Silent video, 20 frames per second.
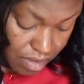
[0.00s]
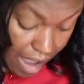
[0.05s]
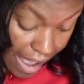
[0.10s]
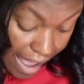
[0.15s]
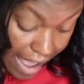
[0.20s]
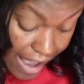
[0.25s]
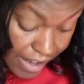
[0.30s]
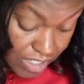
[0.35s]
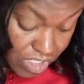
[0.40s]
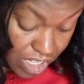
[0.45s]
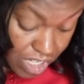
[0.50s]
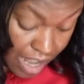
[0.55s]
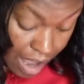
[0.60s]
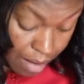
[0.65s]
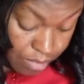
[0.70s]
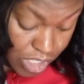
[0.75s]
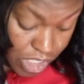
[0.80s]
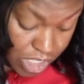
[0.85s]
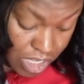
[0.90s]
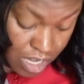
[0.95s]
Actually, I'm
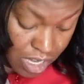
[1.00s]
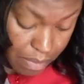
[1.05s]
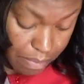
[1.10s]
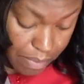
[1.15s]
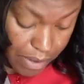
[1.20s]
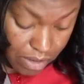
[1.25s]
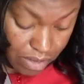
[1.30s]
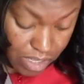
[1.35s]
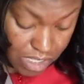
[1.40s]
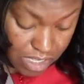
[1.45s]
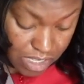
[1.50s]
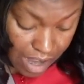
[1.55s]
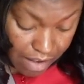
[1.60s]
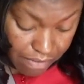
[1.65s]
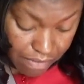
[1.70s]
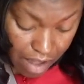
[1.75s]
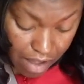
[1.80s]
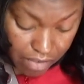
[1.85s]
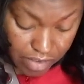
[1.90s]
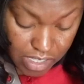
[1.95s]
just gonna peel the stuff
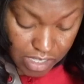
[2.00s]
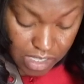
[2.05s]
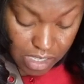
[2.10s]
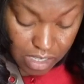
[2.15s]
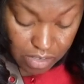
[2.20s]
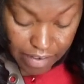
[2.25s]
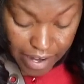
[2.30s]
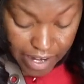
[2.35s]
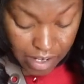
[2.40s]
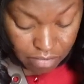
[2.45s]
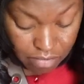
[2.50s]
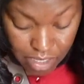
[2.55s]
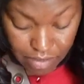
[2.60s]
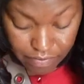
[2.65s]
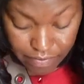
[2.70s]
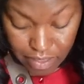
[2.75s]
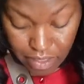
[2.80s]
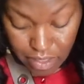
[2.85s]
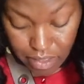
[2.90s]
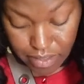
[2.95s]
off because the gray don't
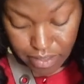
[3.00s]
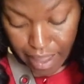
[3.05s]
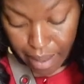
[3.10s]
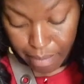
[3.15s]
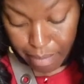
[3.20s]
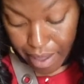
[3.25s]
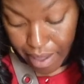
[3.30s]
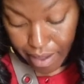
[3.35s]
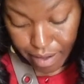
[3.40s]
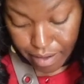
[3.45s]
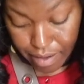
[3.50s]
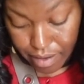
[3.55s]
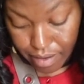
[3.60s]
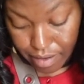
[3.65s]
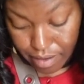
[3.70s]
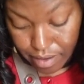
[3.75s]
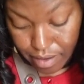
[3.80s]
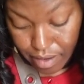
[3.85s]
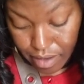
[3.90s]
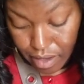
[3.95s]
even look that bad.
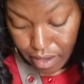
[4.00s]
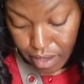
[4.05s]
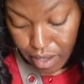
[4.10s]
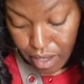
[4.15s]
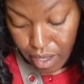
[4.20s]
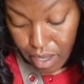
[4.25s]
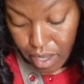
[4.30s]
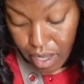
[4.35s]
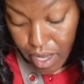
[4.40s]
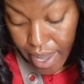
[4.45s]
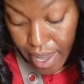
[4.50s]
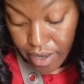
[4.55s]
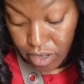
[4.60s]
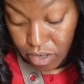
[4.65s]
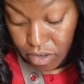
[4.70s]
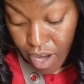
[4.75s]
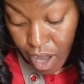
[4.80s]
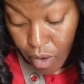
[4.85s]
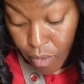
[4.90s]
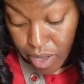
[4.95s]
And
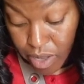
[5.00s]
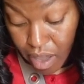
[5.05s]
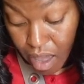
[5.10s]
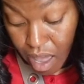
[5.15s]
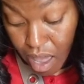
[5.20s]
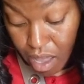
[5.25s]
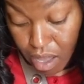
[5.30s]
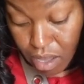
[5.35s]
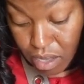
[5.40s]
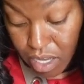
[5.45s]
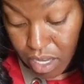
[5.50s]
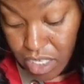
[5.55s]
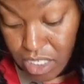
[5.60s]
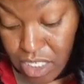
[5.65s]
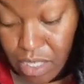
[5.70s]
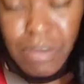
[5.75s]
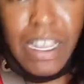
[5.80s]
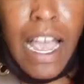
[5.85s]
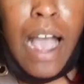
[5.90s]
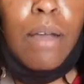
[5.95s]
you know what, y'all?
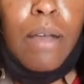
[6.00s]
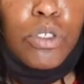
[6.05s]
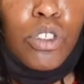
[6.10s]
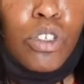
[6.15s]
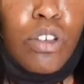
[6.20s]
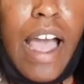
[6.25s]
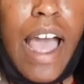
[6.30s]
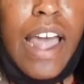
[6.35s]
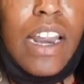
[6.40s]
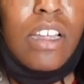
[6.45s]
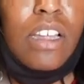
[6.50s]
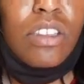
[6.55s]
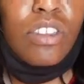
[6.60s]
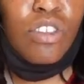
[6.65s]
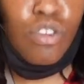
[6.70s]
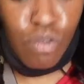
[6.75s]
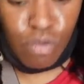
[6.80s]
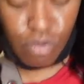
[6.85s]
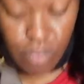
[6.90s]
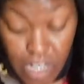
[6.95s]
Sometimes you gotta
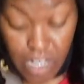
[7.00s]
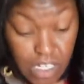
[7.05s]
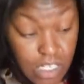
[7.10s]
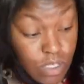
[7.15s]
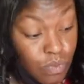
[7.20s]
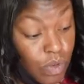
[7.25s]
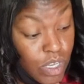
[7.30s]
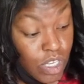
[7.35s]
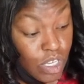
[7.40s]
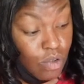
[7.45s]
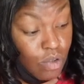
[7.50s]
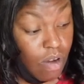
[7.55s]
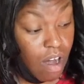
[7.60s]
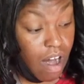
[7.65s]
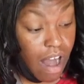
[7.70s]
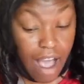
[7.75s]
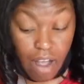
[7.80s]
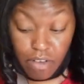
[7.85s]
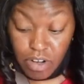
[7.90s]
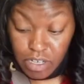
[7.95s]
do this when you are
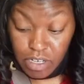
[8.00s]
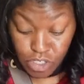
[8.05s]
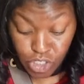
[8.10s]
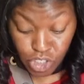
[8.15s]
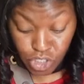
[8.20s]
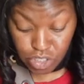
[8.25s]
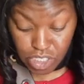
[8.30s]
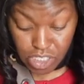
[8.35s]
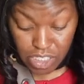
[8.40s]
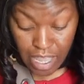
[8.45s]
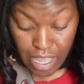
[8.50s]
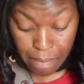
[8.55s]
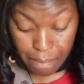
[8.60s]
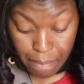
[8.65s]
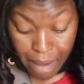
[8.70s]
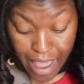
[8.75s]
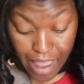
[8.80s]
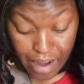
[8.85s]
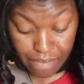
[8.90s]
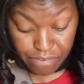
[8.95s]
out in the streets and
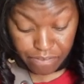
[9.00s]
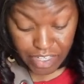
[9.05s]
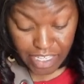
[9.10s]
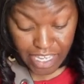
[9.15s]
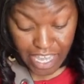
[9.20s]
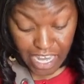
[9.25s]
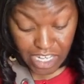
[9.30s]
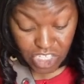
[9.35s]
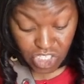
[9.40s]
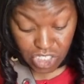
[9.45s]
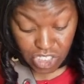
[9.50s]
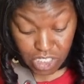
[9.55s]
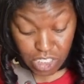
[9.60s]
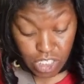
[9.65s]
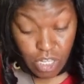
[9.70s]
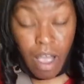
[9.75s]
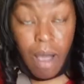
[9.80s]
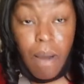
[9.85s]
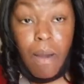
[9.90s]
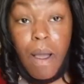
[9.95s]
modification.
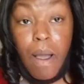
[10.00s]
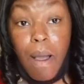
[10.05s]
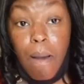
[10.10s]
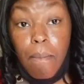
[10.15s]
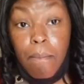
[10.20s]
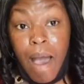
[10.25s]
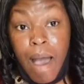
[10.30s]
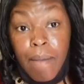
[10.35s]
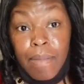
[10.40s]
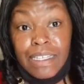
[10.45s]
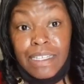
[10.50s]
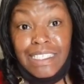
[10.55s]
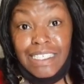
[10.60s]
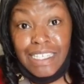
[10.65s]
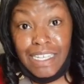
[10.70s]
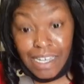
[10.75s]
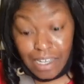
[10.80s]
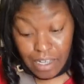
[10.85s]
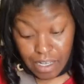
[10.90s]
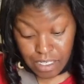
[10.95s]
So Mama
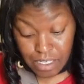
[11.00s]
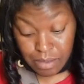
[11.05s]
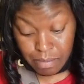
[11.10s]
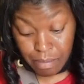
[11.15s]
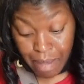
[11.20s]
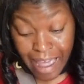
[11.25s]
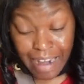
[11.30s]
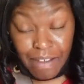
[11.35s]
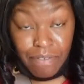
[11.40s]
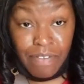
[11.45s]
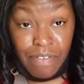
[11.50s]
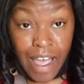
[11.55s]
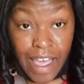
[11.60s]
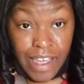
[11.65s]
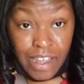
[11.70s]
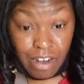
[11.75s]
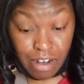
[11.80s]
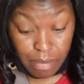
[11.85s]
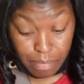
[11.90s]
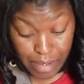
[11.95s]
G is modifying her